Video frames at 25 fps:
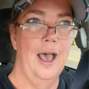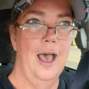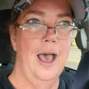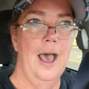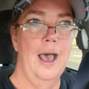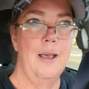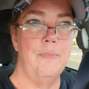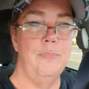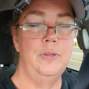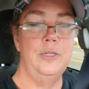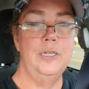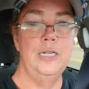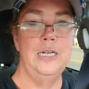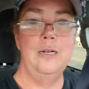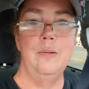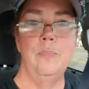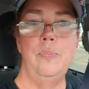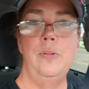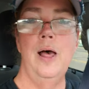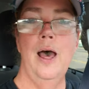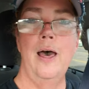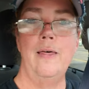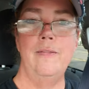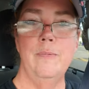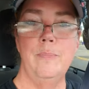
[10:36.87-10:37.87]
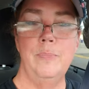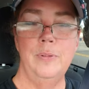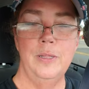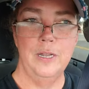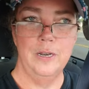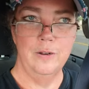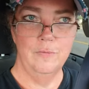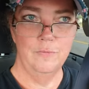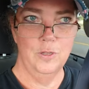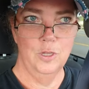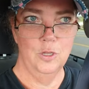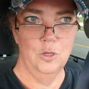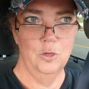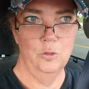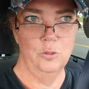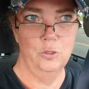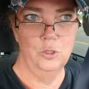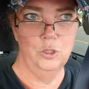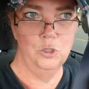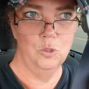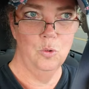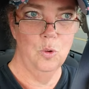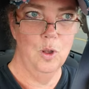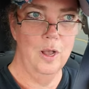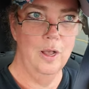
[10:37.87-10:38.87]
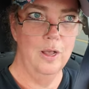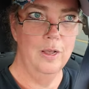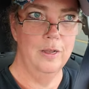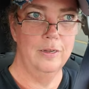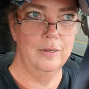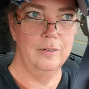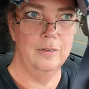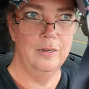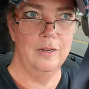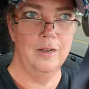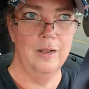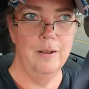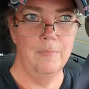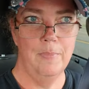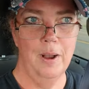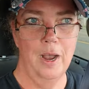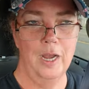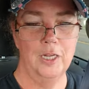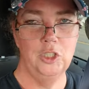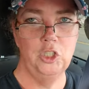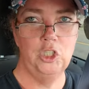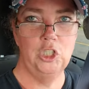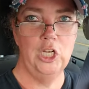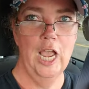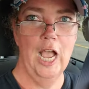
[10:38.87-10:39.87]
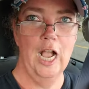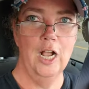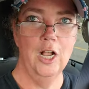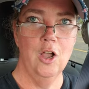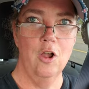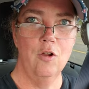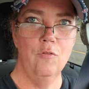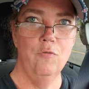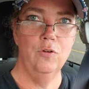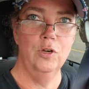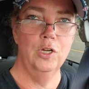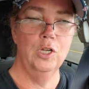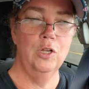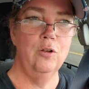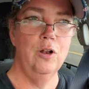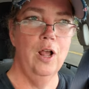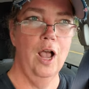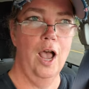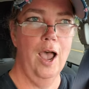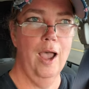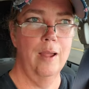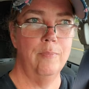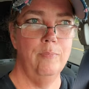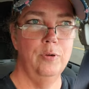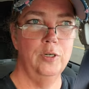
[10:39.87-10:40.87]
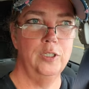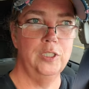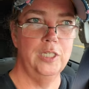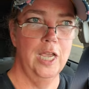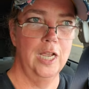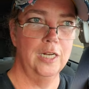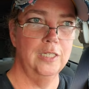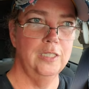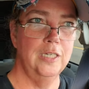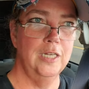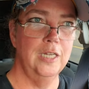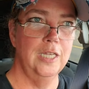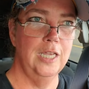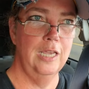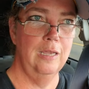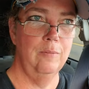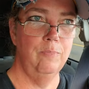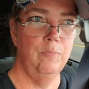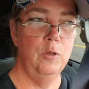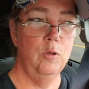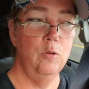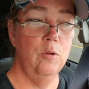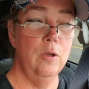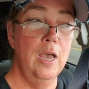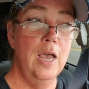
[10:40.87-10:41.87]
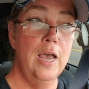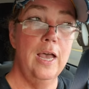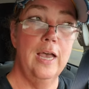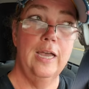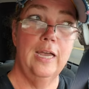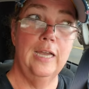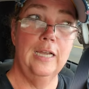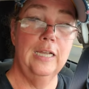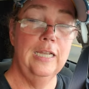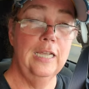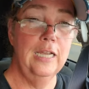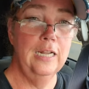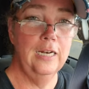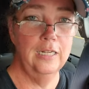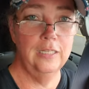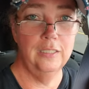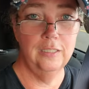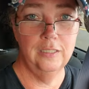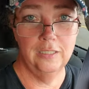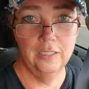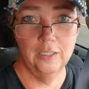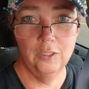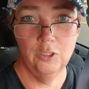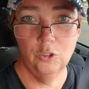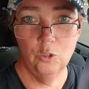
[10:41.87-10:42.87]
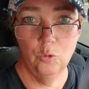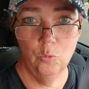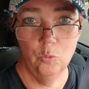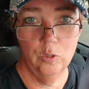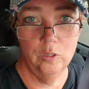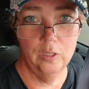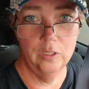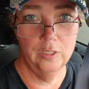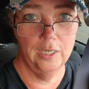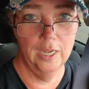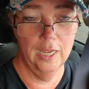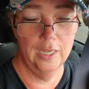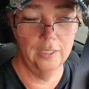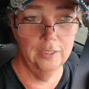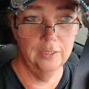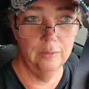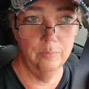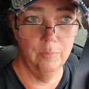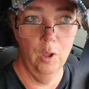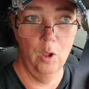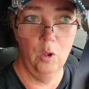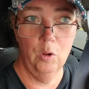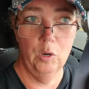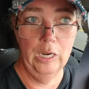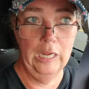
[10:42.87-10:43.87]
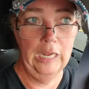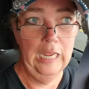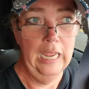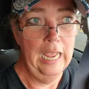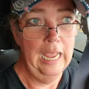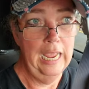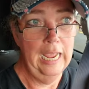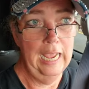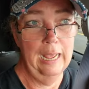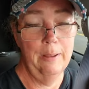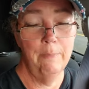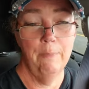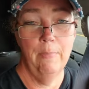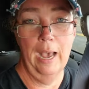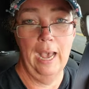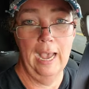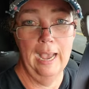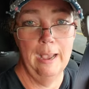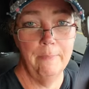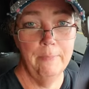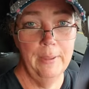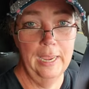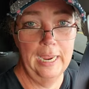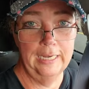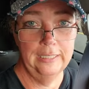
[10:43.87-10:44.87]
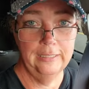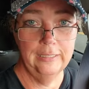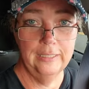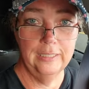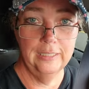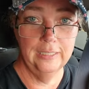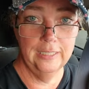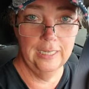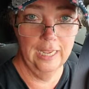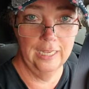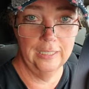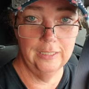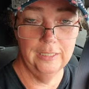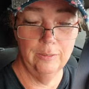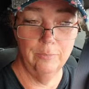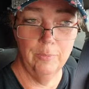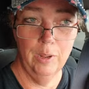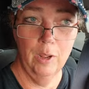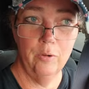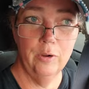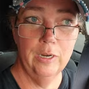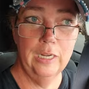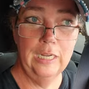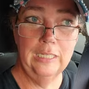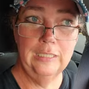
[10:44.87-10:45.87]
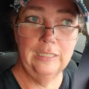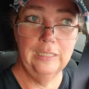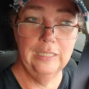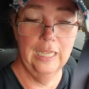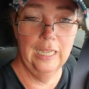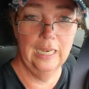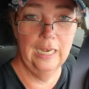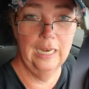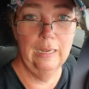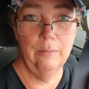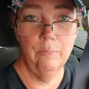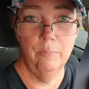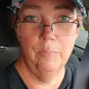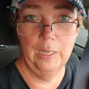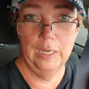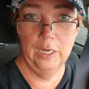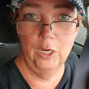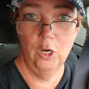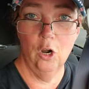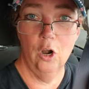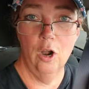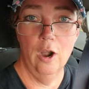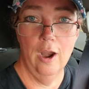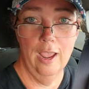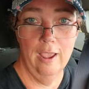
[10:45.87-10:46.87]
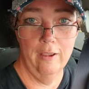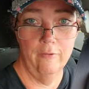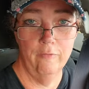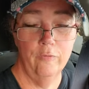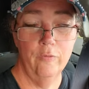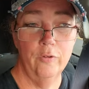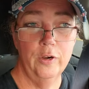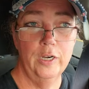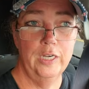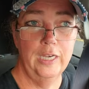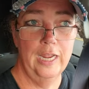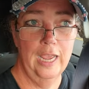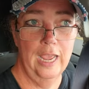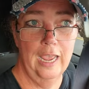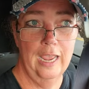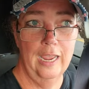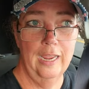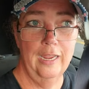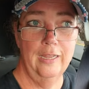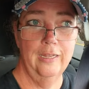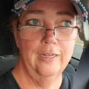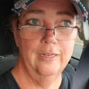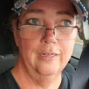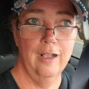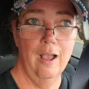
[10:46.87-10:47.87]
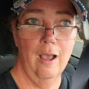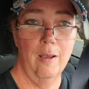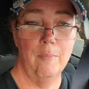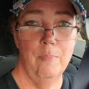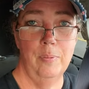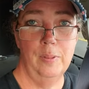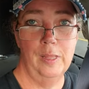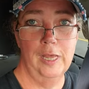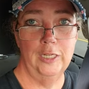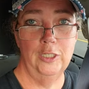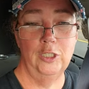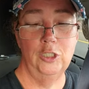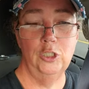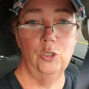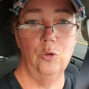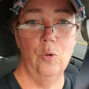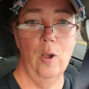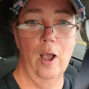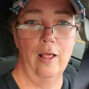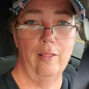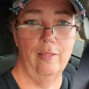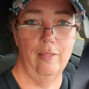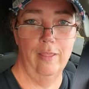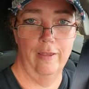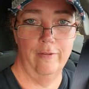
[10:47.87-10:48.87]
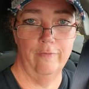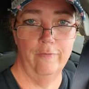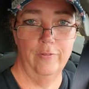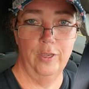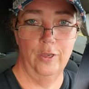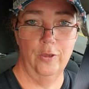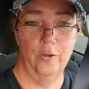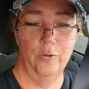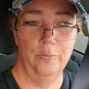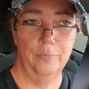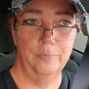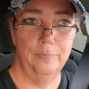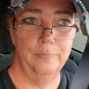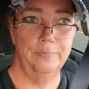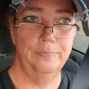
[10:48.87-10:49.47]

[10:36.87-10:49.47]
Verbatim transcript: I plead and apply the blood of Yahushua, Hamashiach over you to hide, protect, and keep you. Again, as sister with a testimony, and my amazing testimony is getting bigger every day. God bless you. I love you.